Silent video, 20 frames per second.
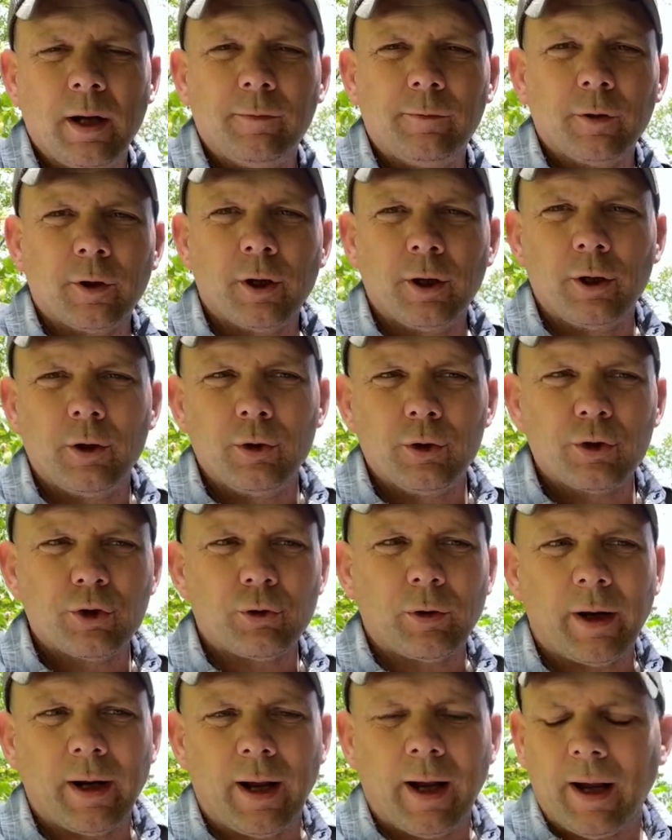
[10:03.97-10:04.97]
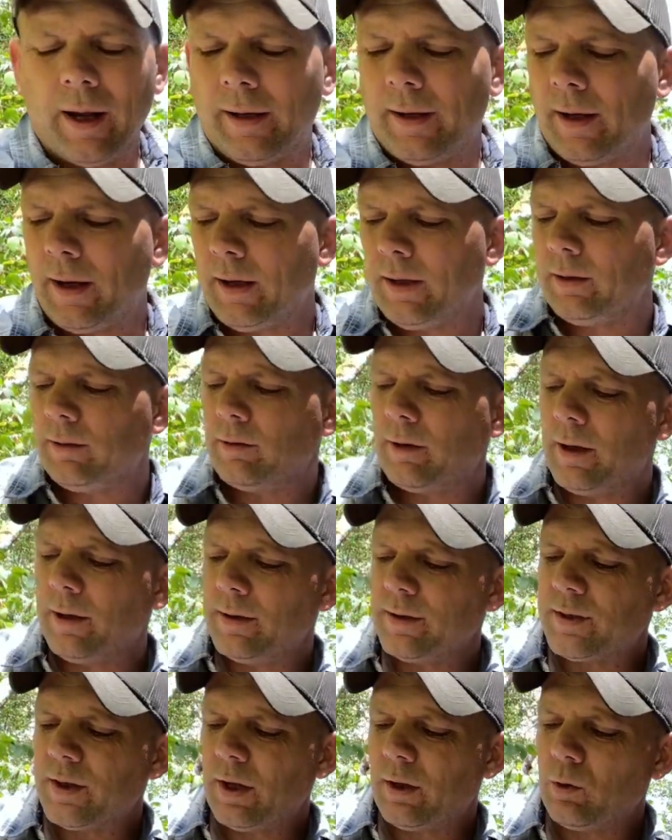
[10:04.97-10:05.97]
if you're gonna use straight iodine, right?
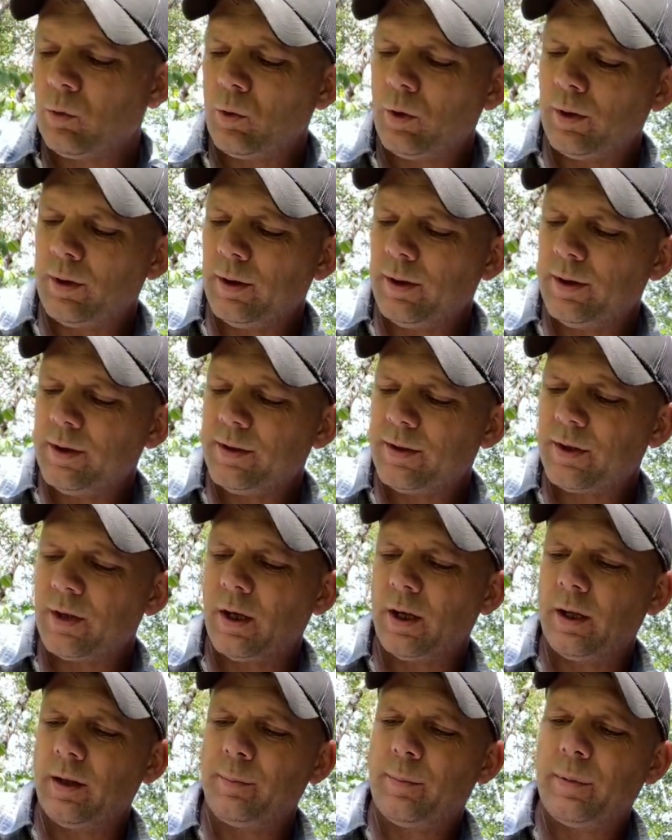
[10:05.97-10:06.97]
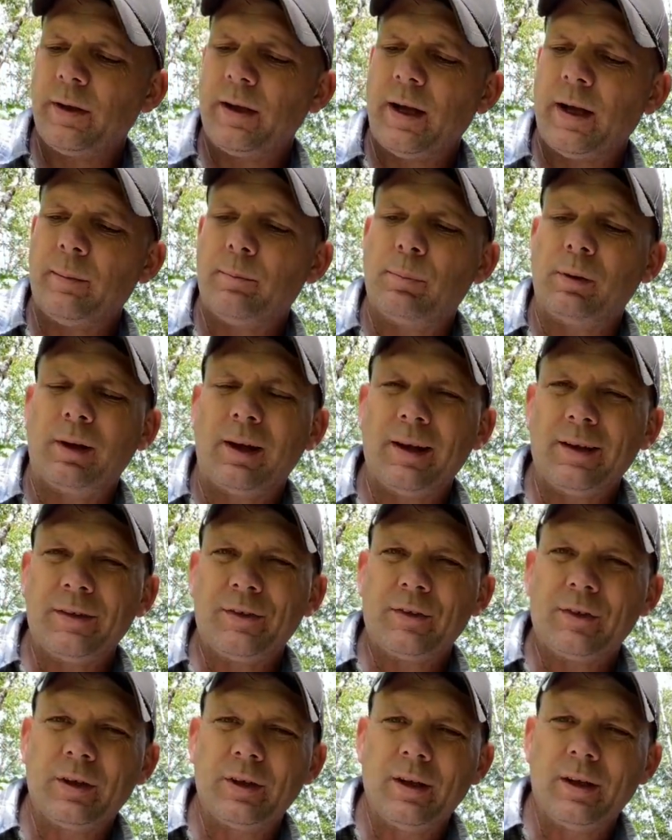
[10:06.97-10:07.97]
This other one is the PA
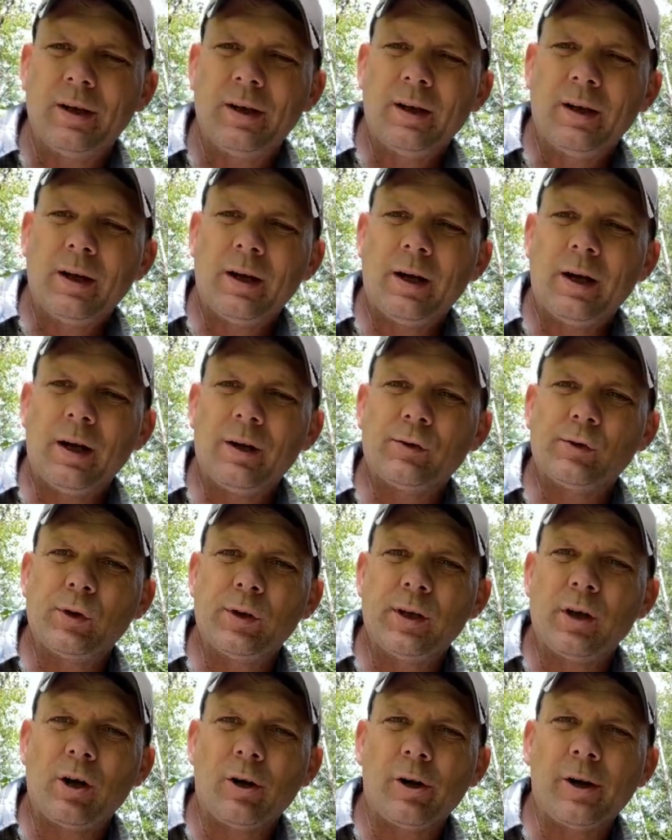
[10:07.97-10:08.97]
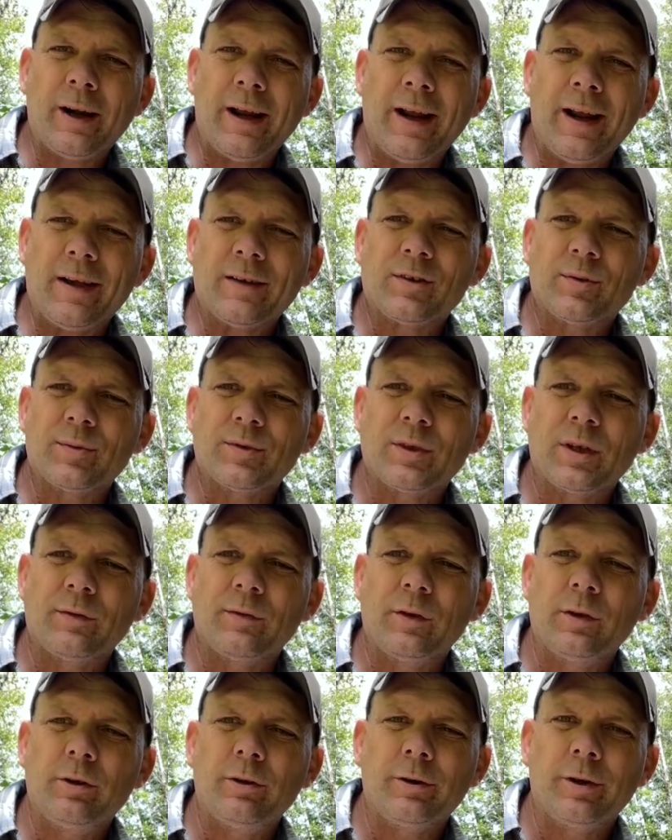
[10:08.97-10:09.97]
Plus. So it already has some
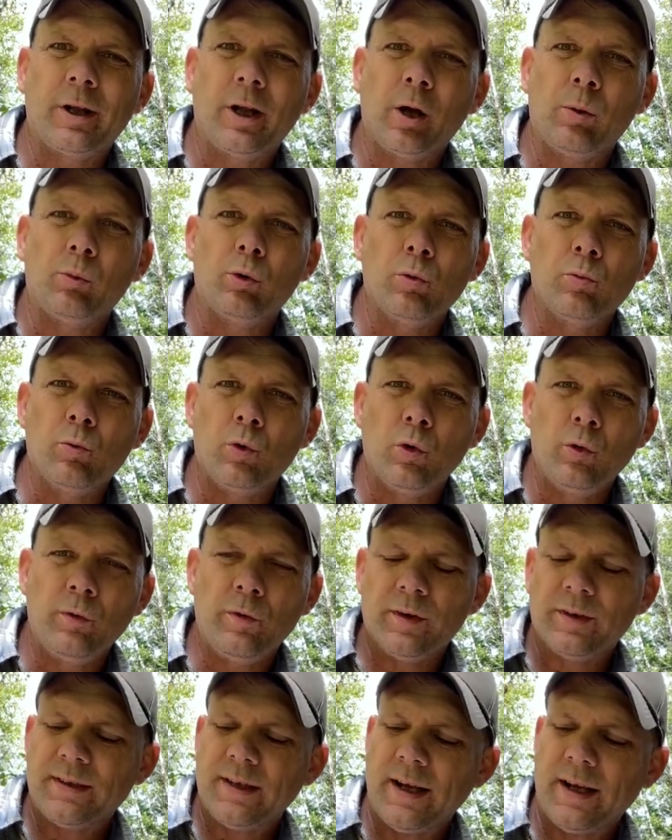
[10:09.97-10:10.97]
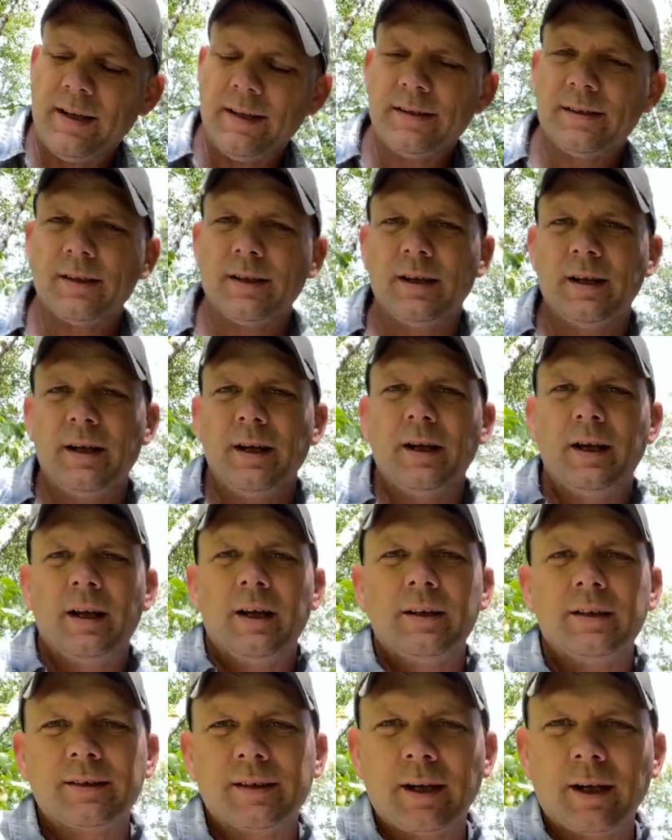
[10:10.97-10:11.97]
stuff in there to help remove the taste,
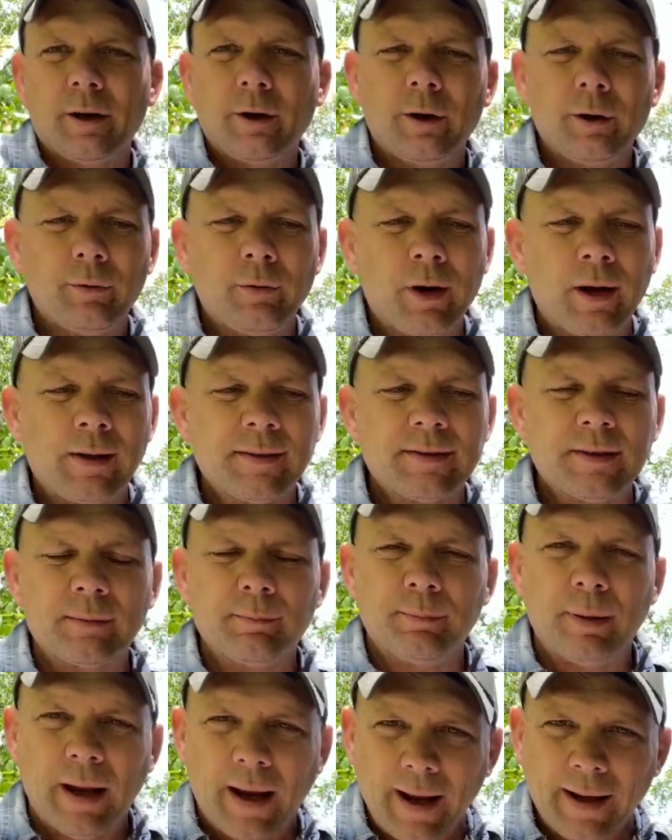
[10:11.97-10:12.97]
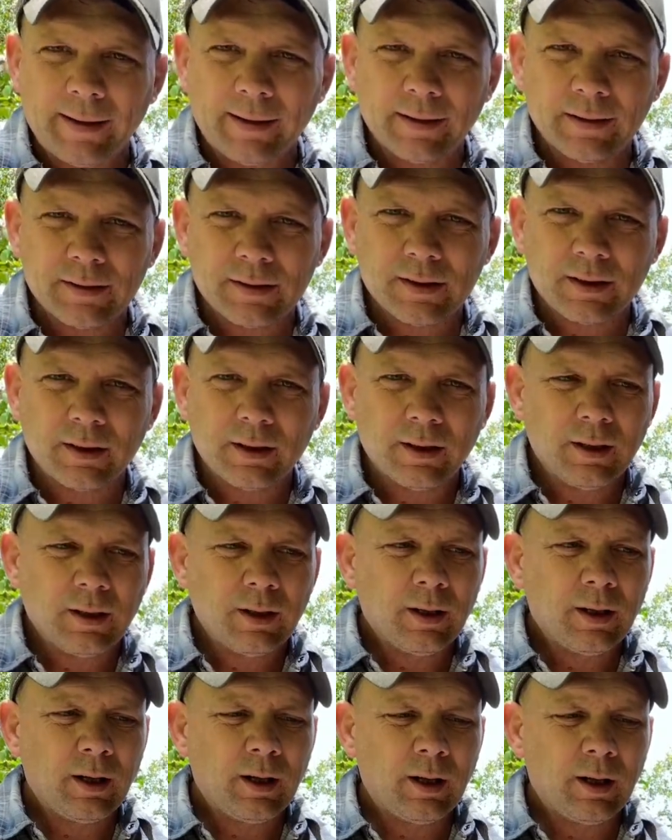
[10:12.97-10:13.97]
is carry around some packets,
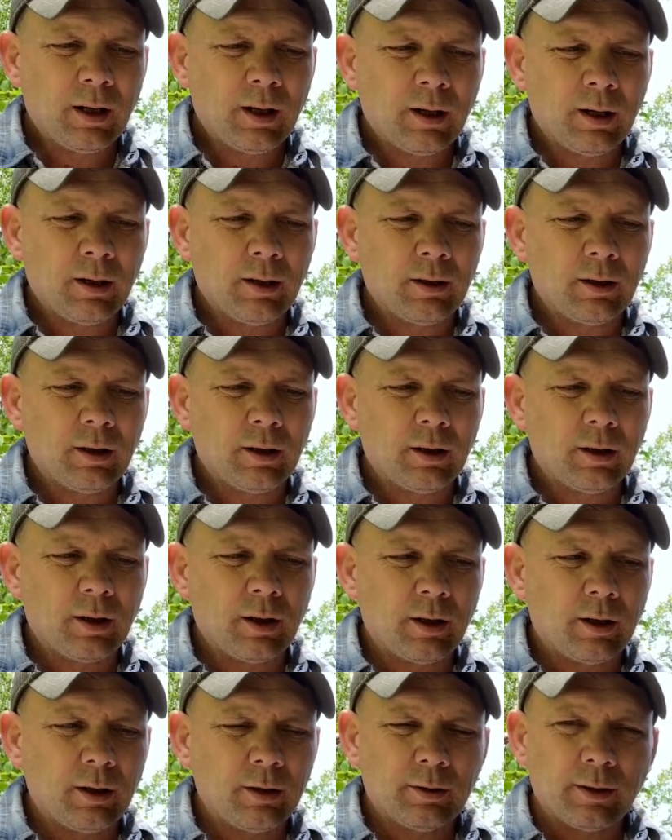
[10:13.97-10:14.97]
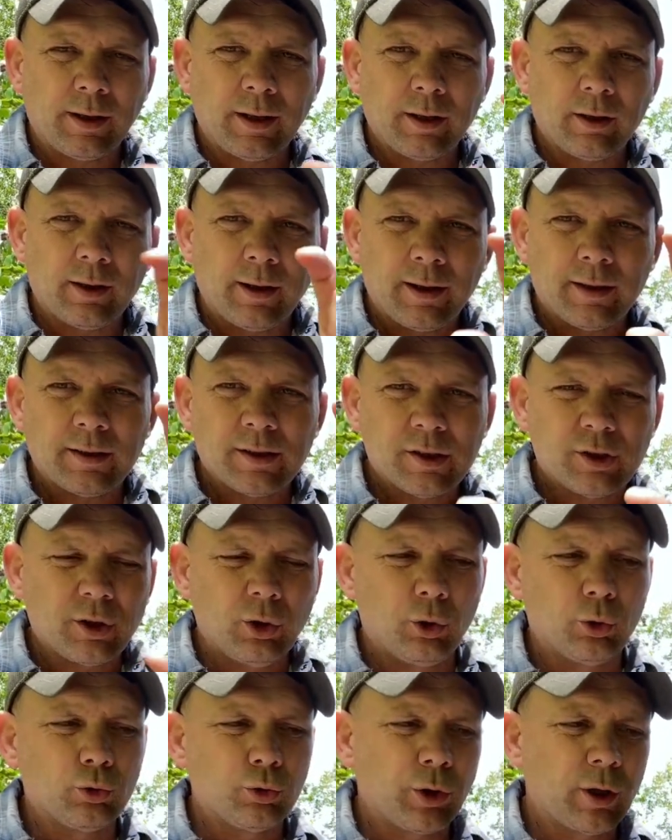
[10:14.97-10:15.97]
like just a
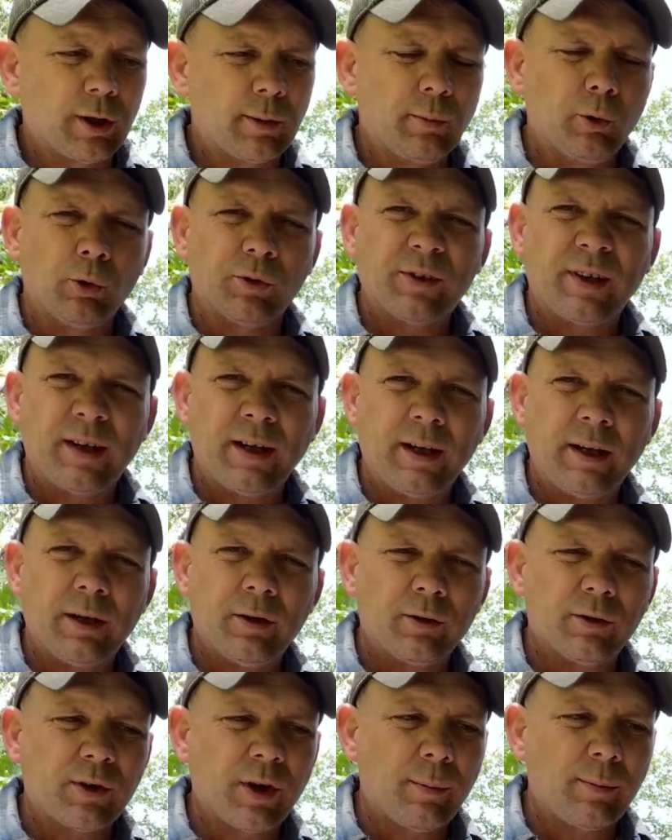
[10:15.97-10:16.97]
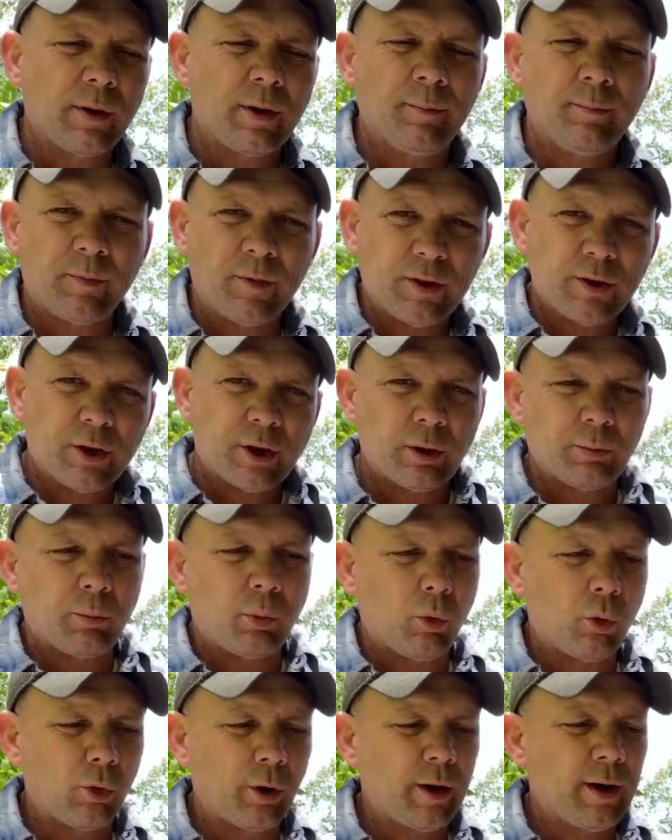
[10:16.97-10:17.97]
little drinkable tea or something that you can
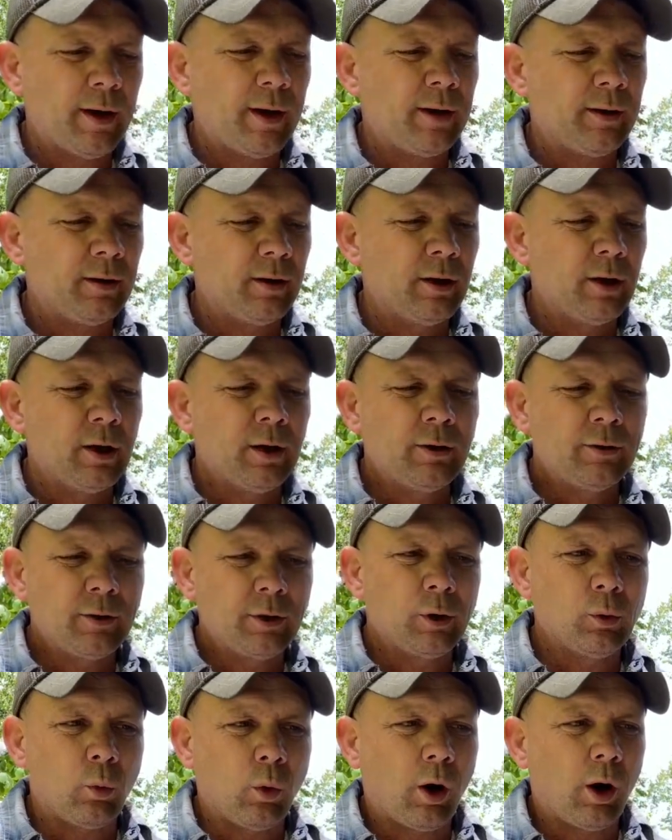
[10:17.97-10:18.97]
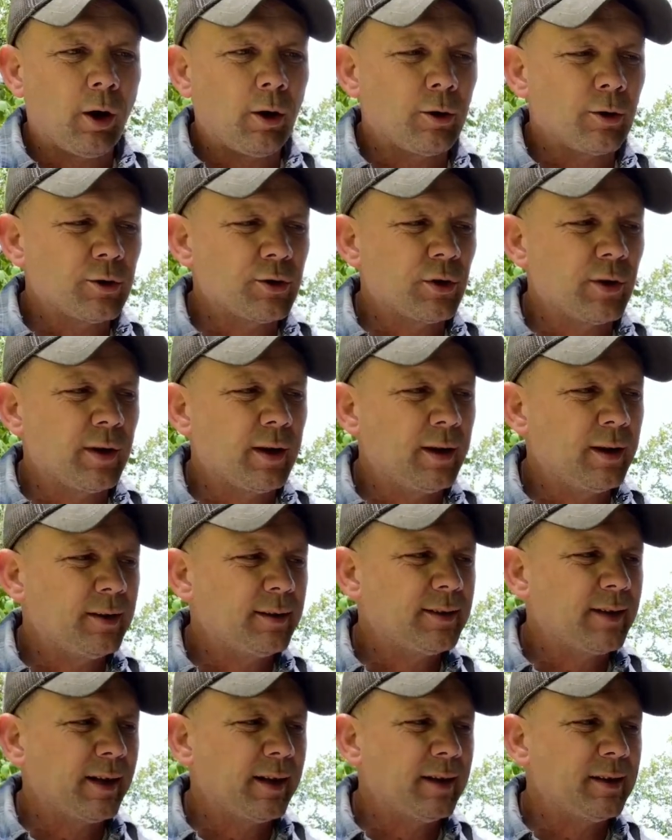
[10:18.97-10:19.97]
pour in to your water so that
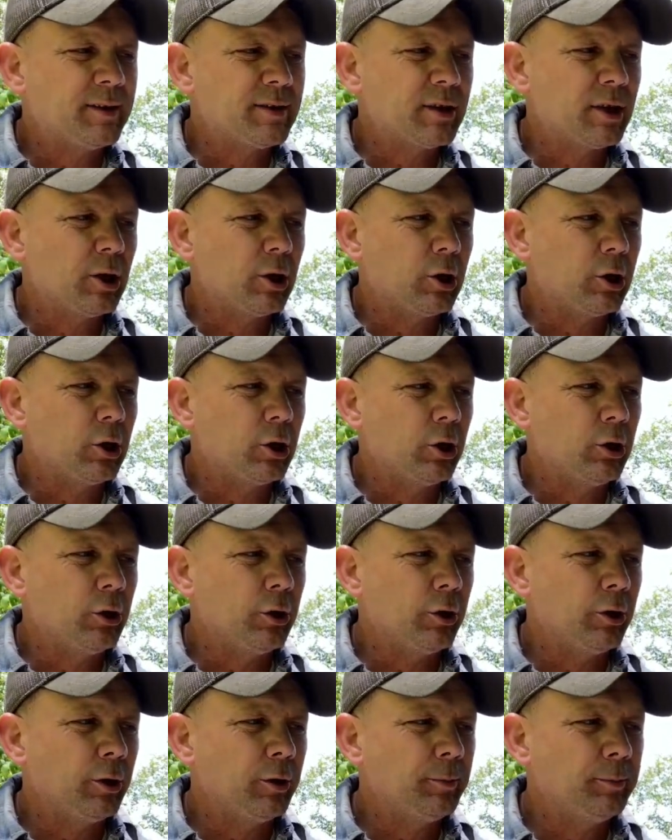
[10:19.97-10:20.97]
it tastes gooder.